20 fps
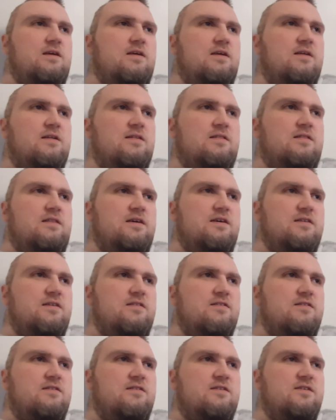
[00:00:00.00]

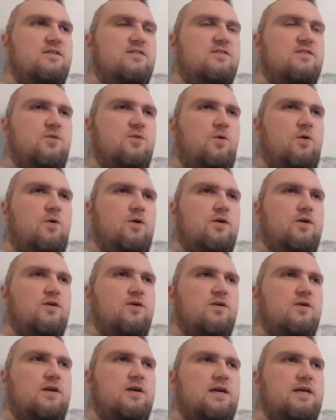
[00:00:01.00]
this
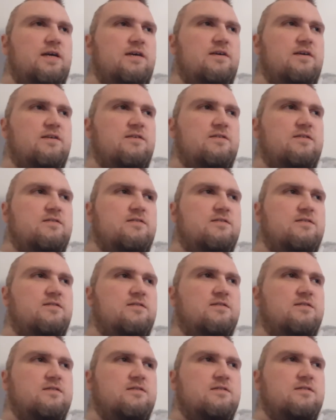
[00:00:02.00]
disorder
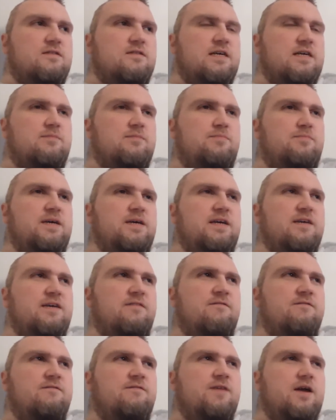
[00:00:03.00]
is like
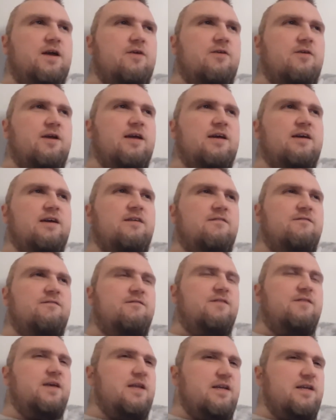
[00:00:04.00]
being very
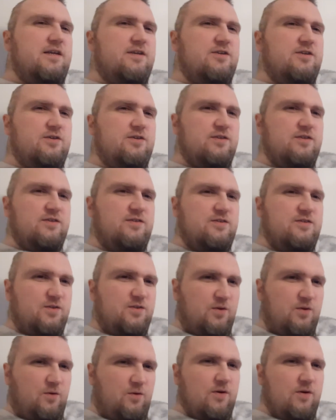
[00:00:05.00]
convenient to the
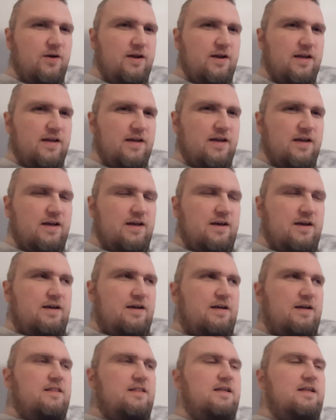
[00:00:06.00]
story
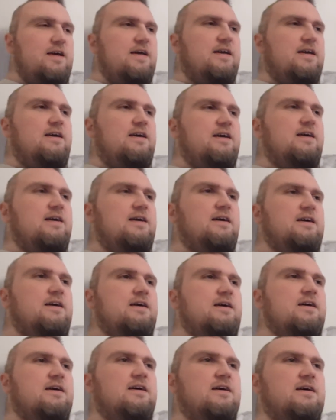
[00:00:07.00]
like
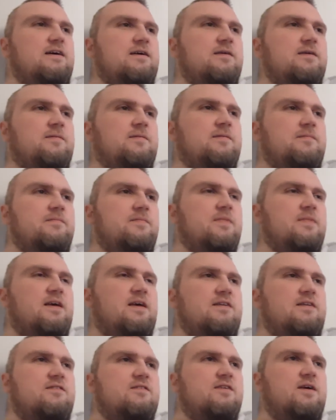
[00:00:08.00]

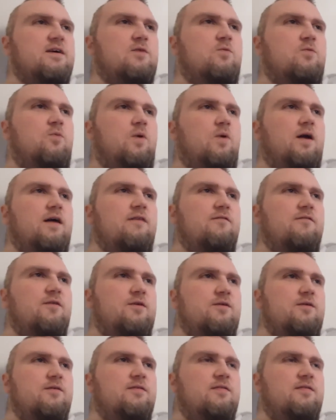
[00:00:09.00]
it's like
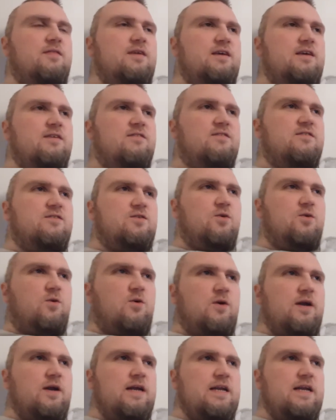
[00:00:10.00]
whatever the
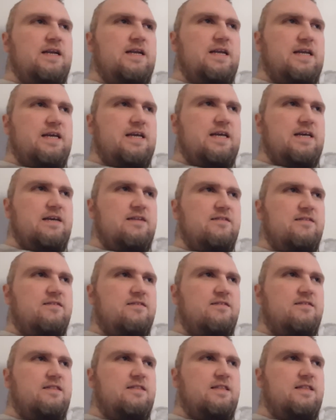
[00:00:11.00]
story needs,
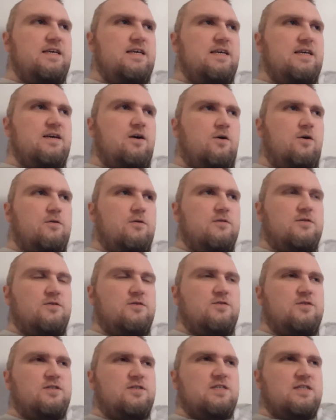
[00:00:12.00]
the
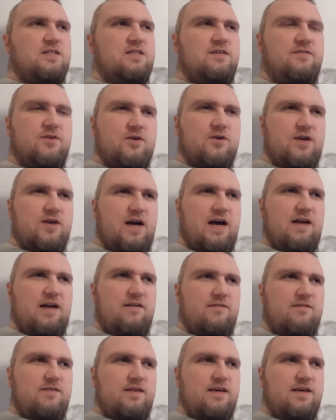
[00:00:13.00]
alters deliver kind
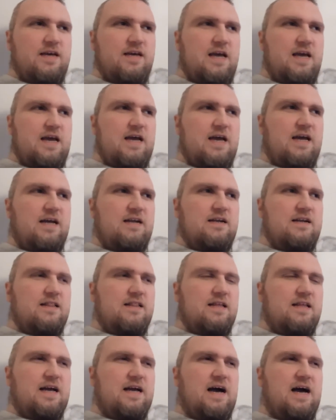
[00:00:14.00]
of thing. And
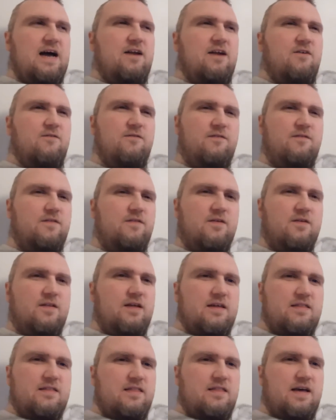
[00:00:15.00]
like, I don't feel
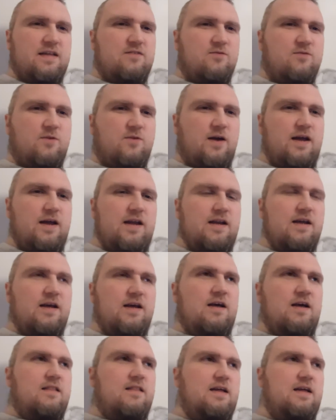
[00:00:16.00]
like that's right.
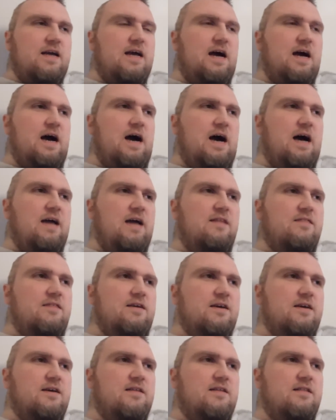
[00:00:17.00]
Like, I
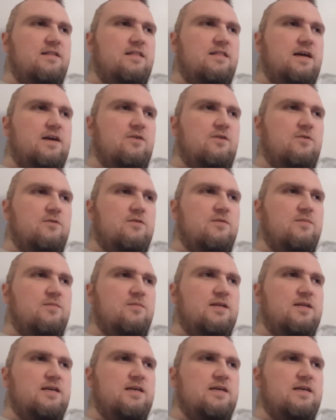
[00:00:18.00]
think that
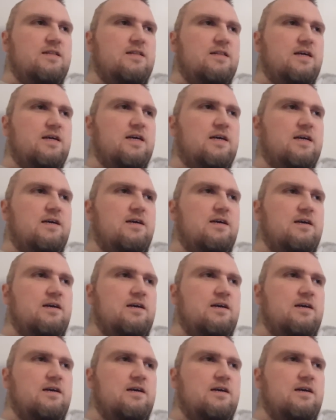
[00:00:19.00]
ultimately, like,